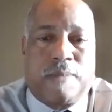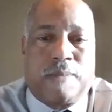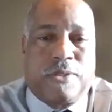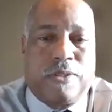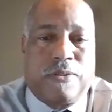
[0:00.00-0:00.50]

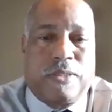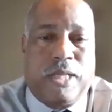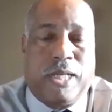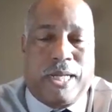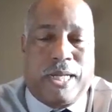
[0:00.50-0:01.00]
Absolutely.
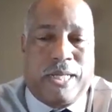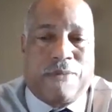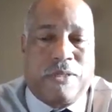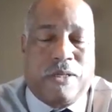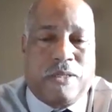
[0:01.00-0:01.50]
And I
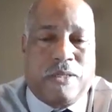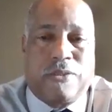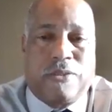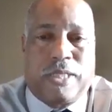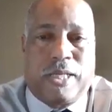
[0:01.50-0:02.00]
would
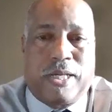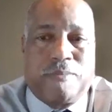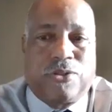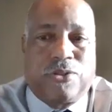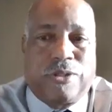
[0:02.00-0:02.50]
also say, and I'm
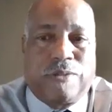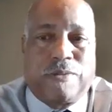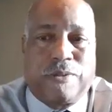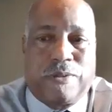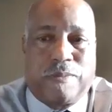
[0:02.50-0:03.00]
sure
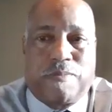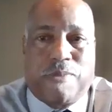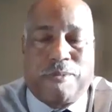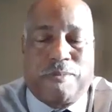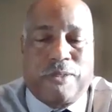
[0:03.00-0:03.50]
you're
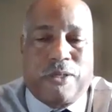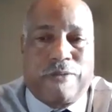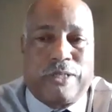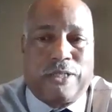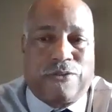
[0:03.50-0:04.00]
probably
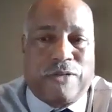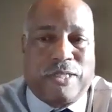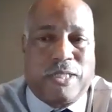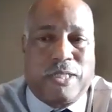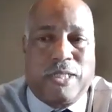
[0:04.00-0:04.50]
already
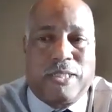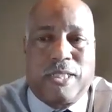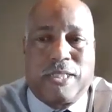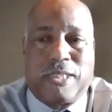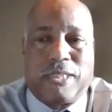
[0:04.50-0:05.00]
addressing these
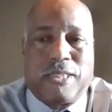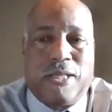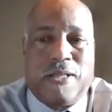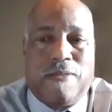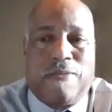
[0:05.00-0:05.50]
things, is
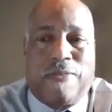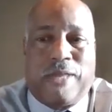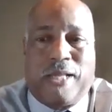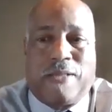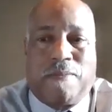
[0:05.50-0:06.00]

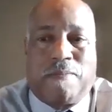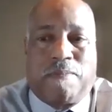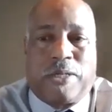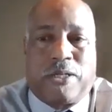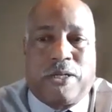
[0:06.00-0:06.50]
that
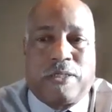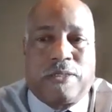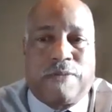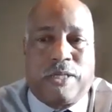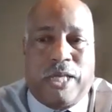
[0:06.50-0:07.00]
because
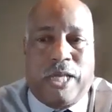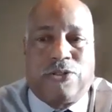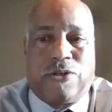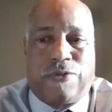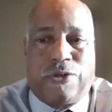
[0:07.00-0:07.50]
of the
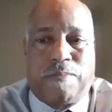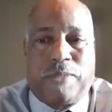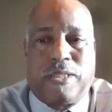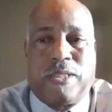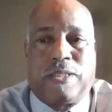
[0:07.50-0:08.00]
nature of your
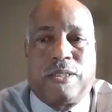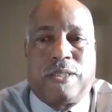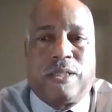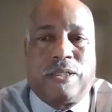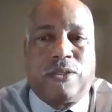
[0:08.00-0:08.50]
business
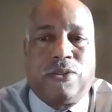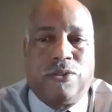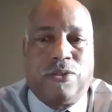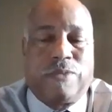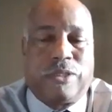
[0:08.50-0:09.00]
and who
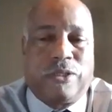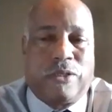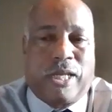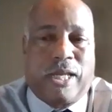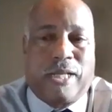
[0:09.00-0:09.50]
you would look
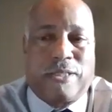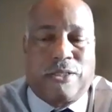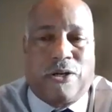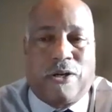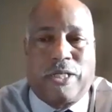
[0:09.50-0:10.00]
at as a
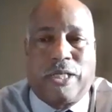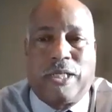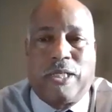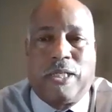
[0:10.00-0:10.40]
target,